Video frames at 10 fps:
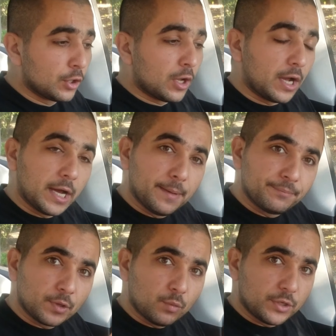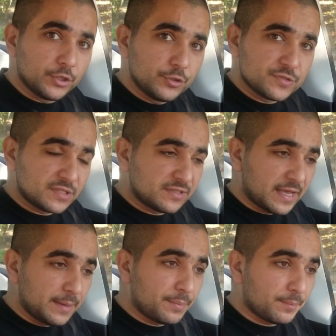When you're using
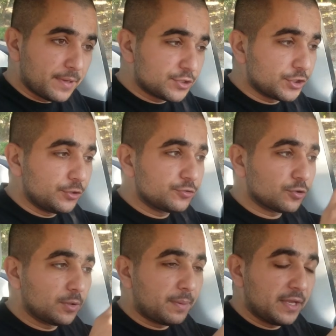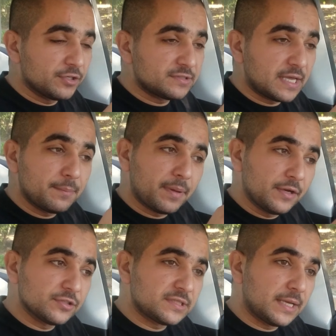tape, make sure you use only painter's tape.
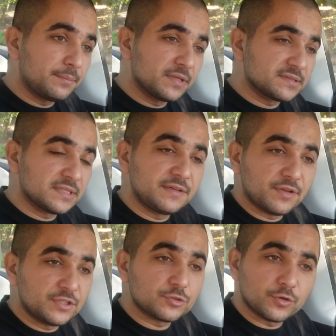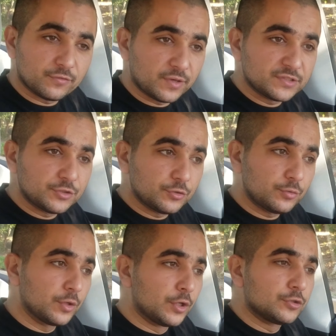Painter's tape doesn't leave any sort of residue,
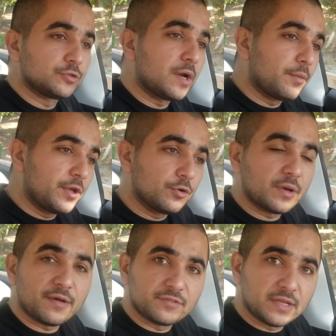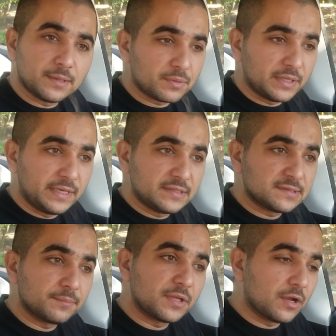so that way you don't have to end up cleaning
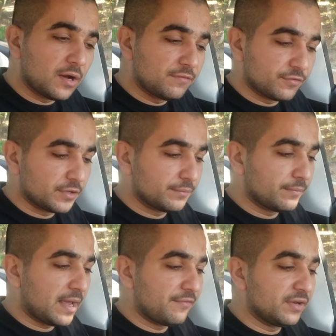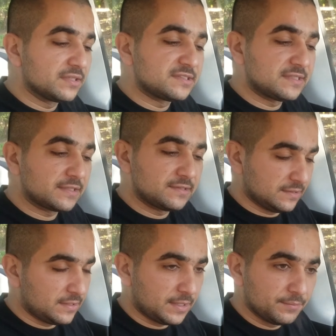something off or having it stick
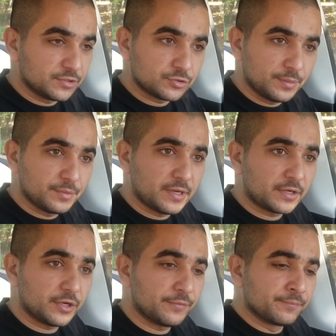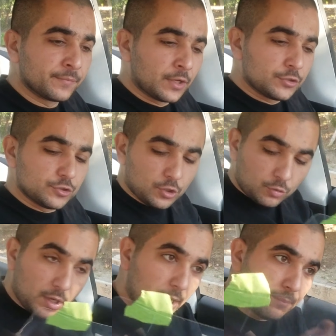to the screen protector. So
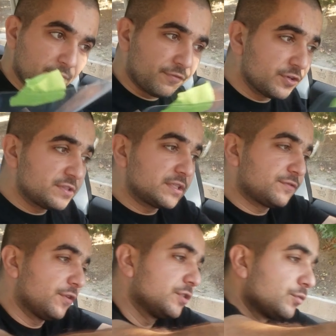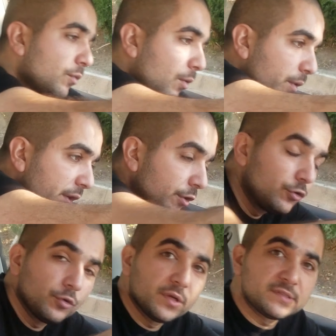first things first, what we're going to
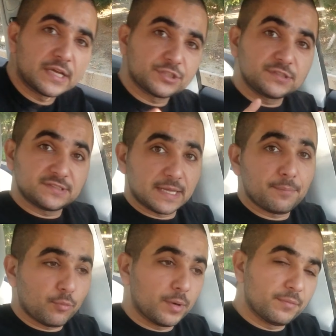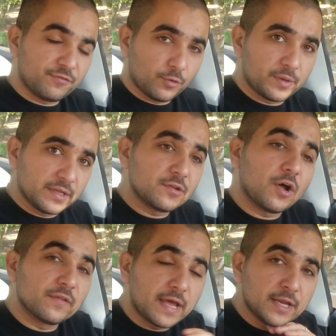do is actually step one before we get to
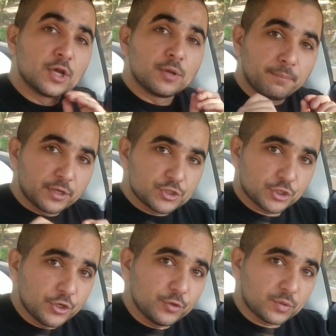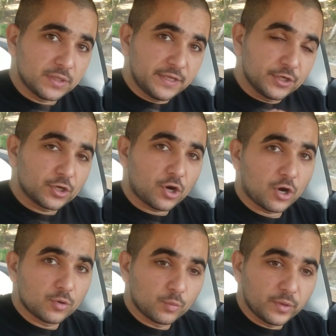all that. Make sure you clean your car
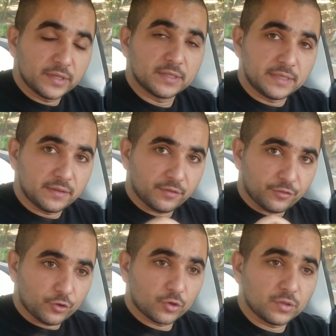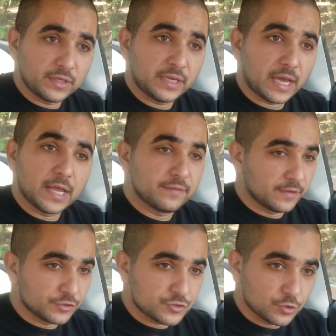really thoroughly and
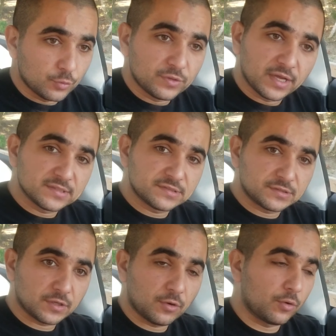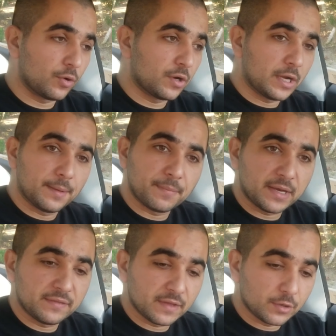there's no dust or
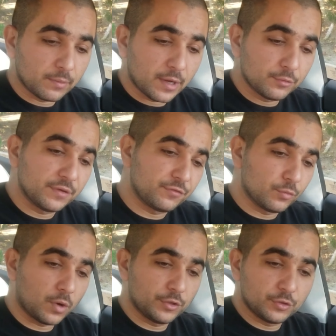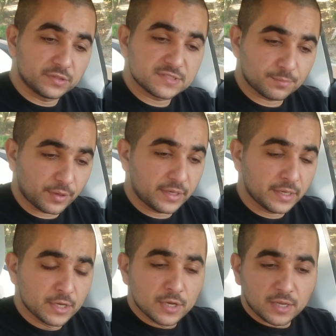anything around. If you want, you can spray
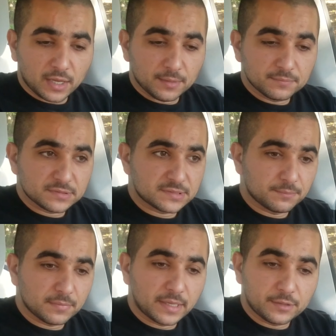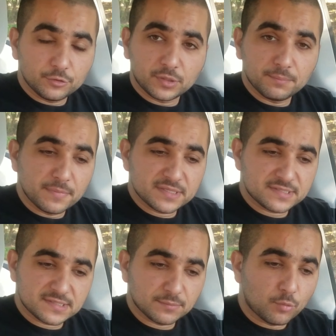you can mist
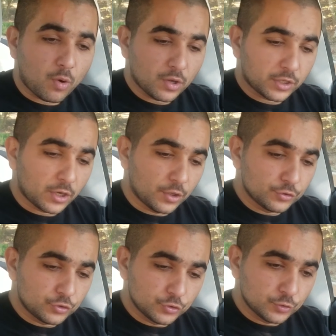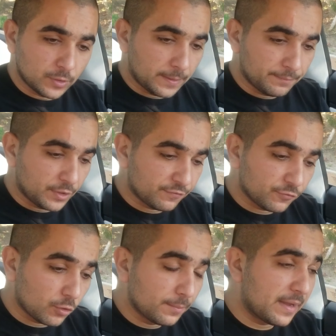some water onto your
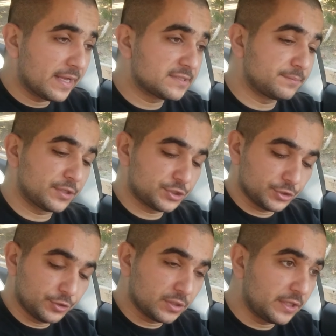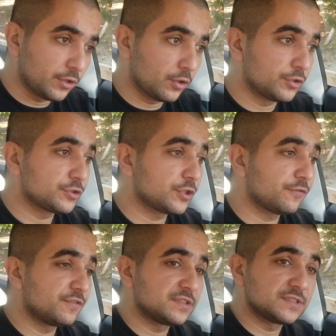floor mats. Make sure you clean all your
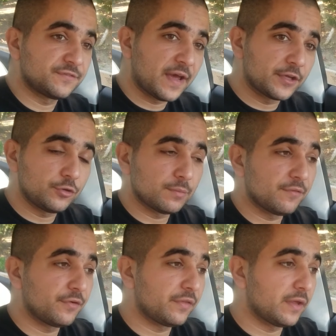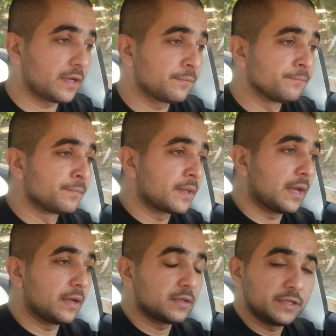surfaces, vacuum everything,
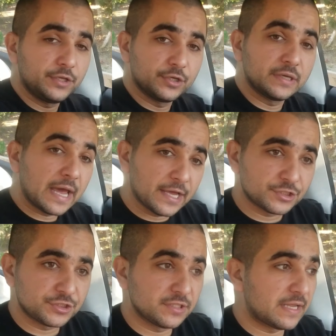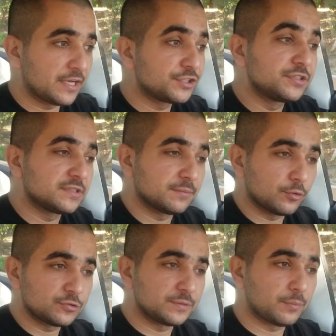and clean your dash. The dash is the
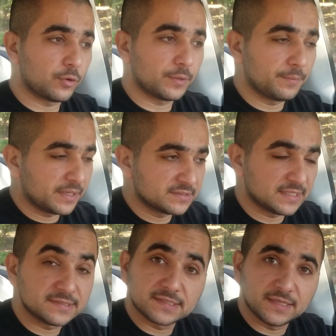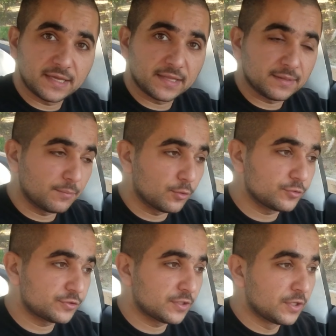most important because that's going to get the
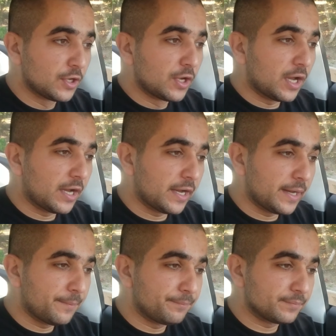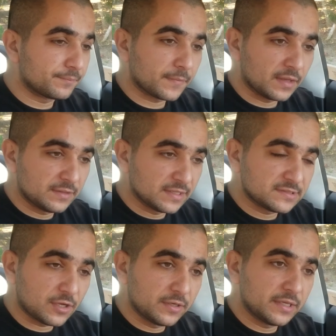most dust
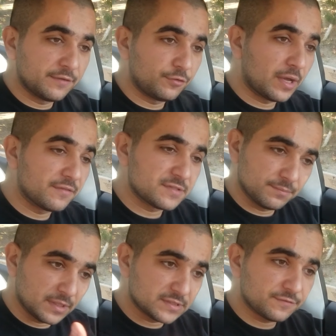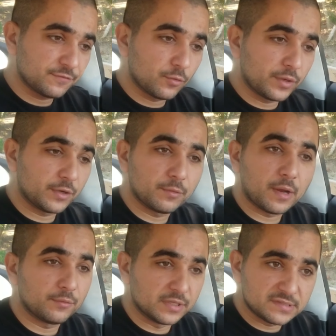on it. If you have some dust floating
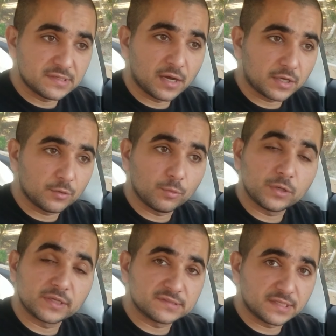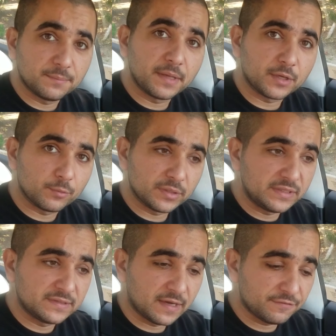around, it's not going to work. It's going to make it really
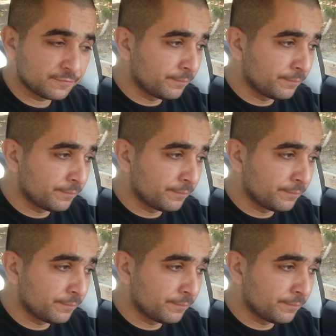tough.